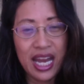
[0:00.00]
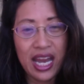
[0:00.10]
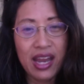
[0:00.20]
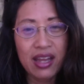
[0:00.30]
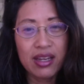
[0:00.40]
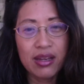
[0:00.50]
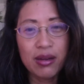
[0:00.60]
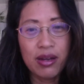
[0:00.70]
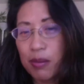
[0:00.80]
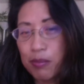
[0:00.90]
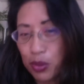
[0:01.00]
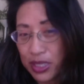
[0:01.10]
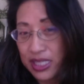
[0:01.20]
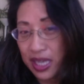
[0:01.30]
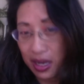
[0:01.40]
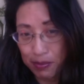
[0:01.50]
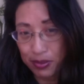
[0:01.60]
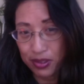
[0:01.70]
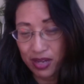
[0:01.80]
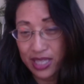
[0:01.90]
And Maurice
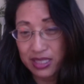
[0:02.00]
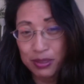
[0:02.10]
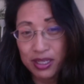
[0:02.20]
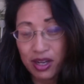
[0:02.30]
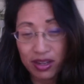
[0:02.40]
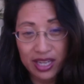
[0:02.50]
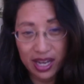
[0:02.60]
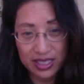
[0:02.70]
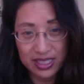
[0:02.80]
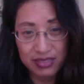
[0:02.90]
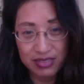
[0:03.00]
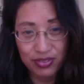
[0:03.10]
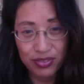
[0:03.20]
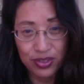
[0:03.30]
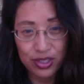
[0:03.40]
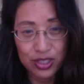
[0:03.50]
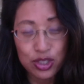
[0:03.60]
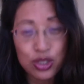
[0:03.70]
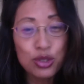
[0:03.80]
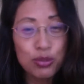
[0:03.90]
Kempner has been our guest for
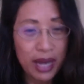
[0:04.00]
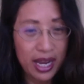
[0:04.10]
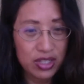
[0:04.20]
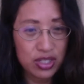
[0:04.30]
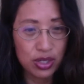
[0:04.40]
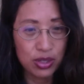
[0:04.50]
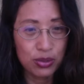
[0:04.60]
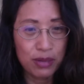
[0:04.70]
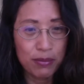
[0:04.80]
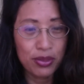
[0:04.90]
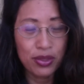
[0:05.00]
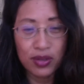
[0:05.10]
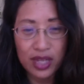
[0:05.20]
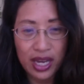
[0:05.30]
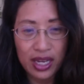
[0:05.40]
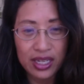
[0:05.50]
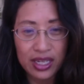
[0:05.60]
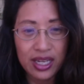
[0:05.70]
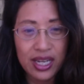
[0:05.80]
two past shows, number 38